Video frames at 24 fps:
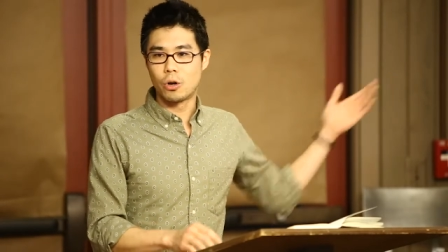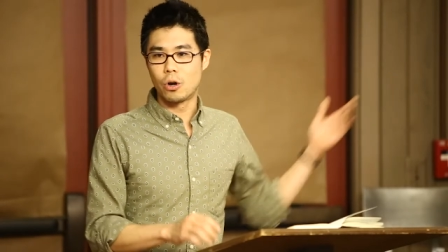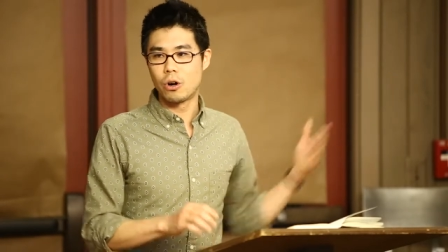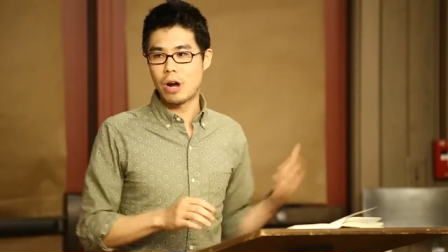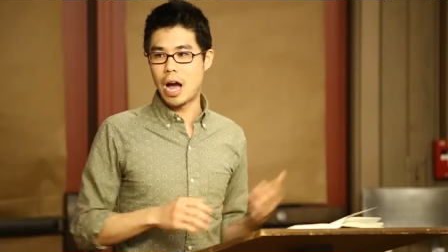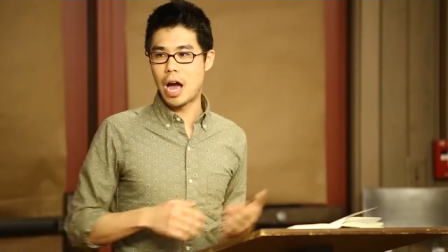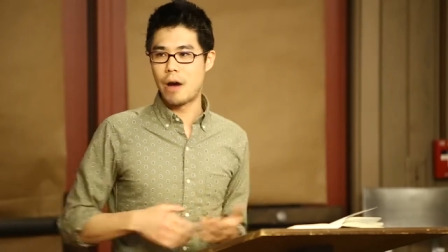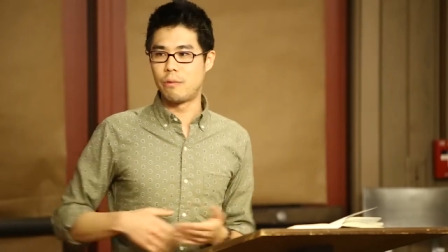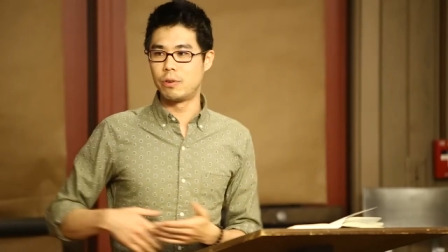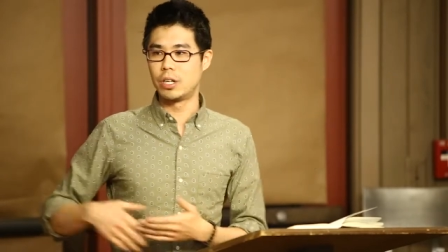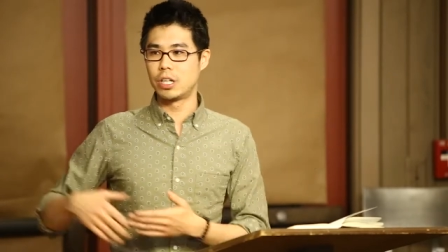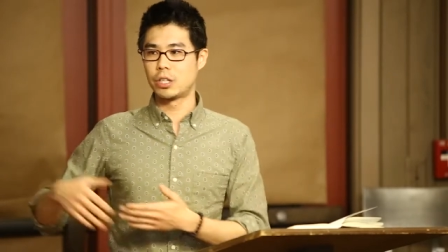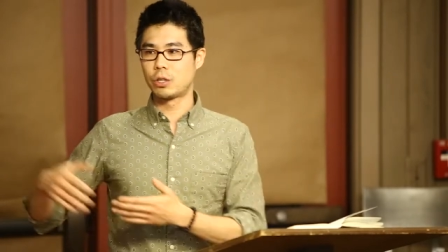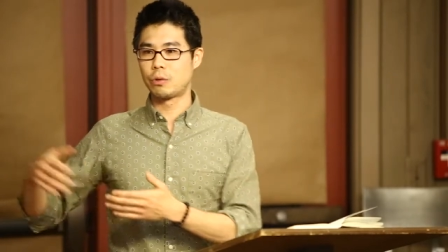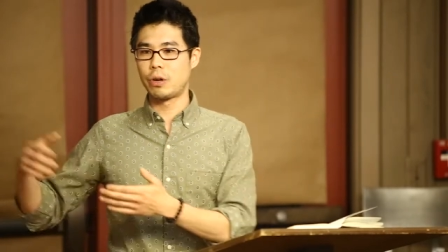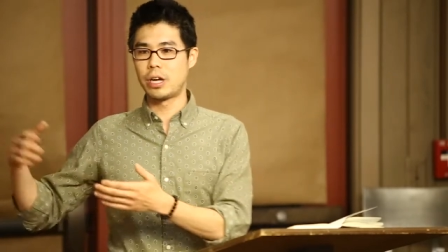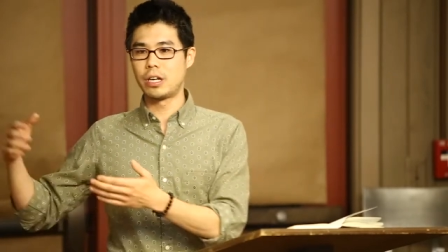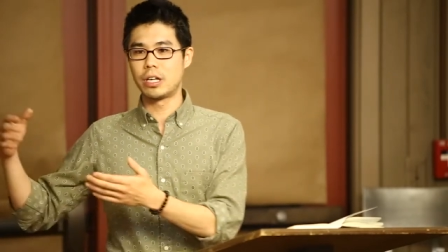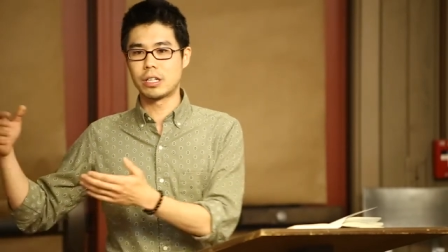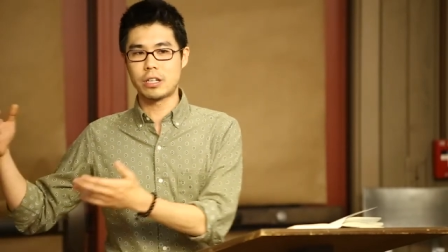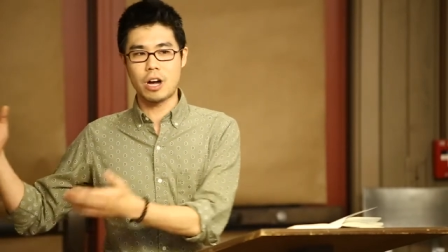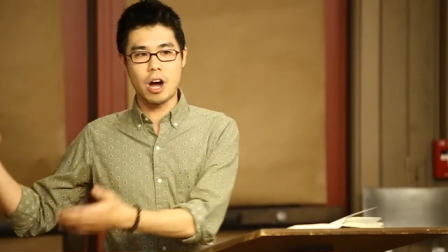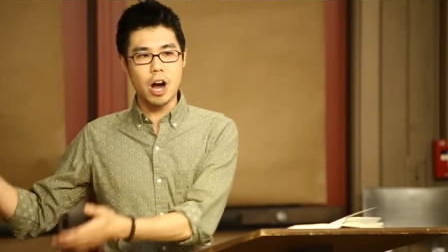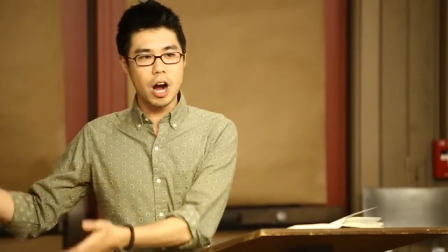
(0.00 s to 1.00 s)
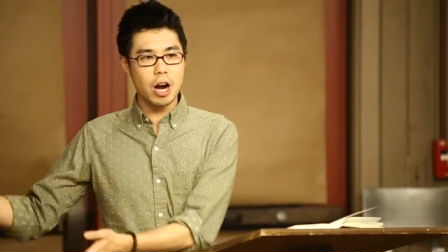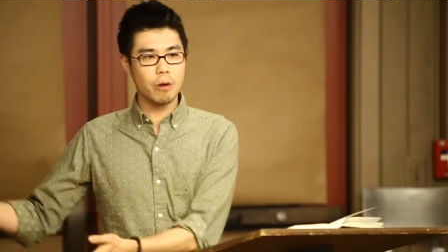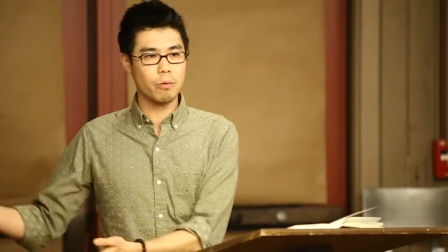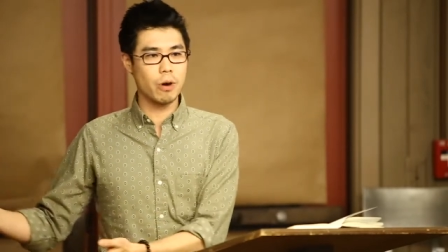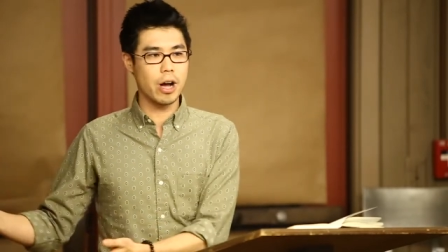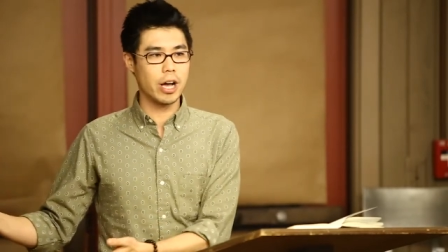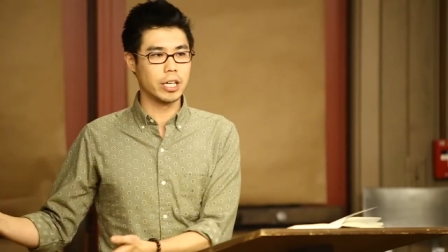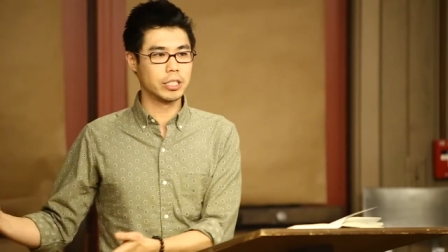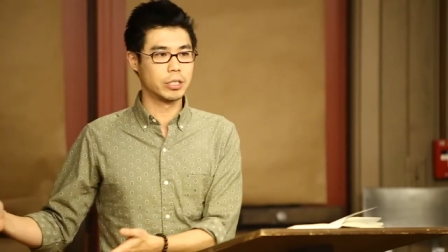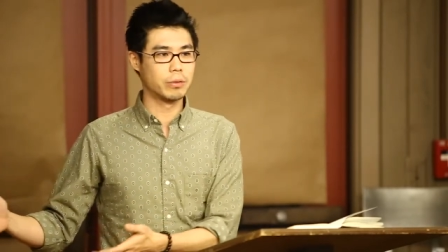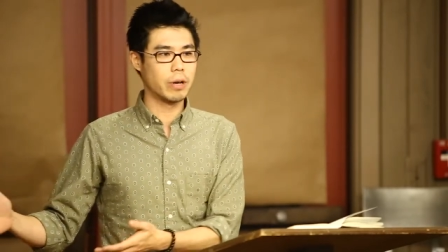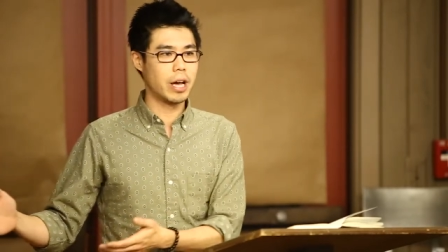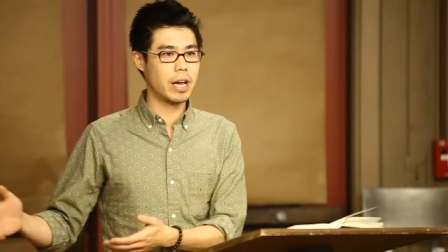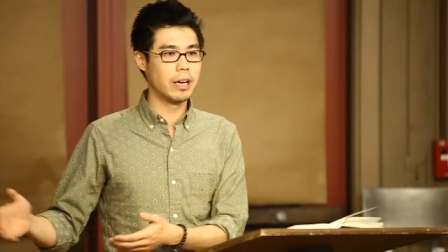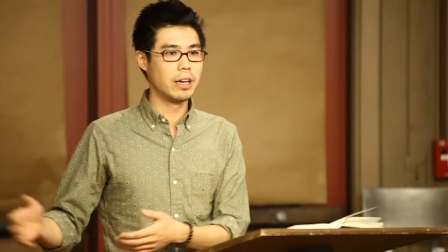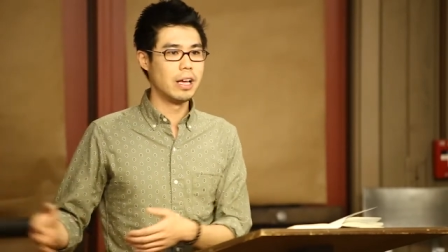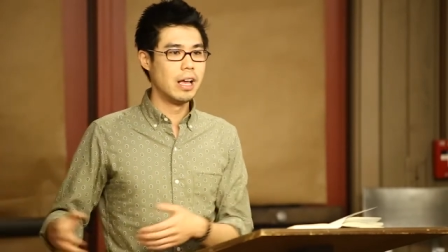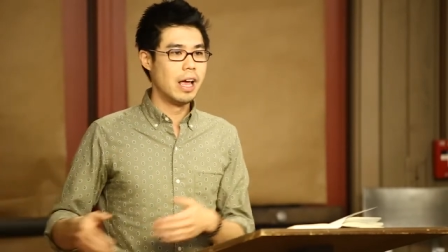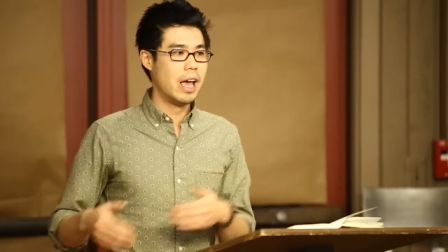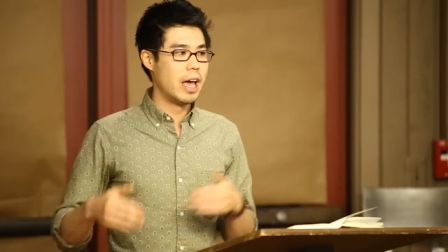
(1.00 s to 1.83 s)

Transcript: or I want to create a car wash, right?